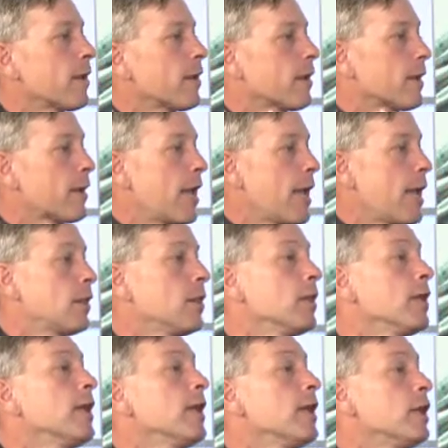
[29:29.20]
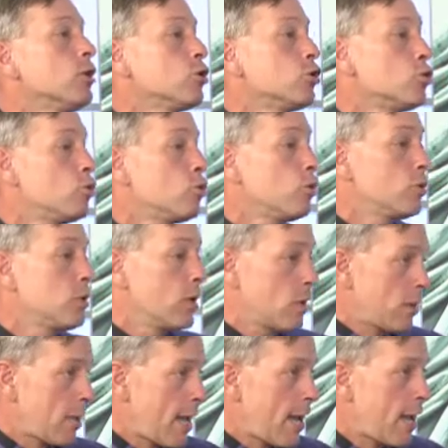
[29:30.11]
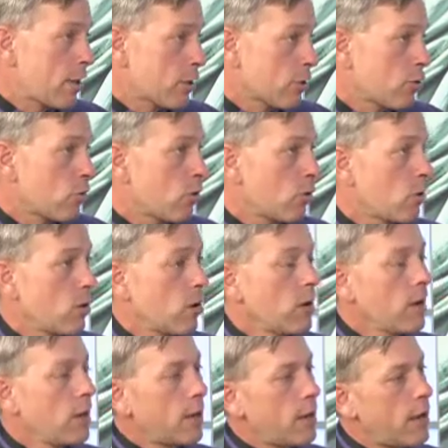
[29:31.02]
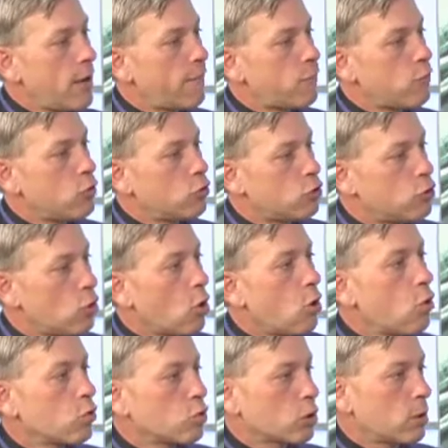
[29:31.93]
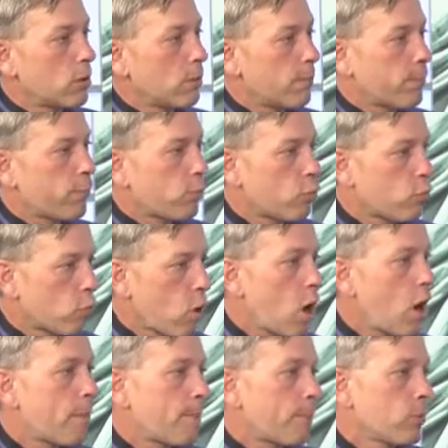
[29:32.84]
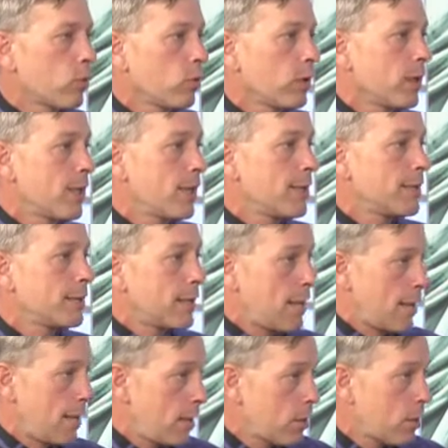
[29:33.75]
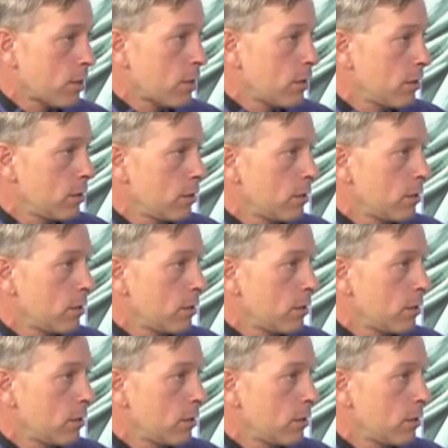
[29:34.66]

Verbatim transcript: can lead to disaster if you don't properly test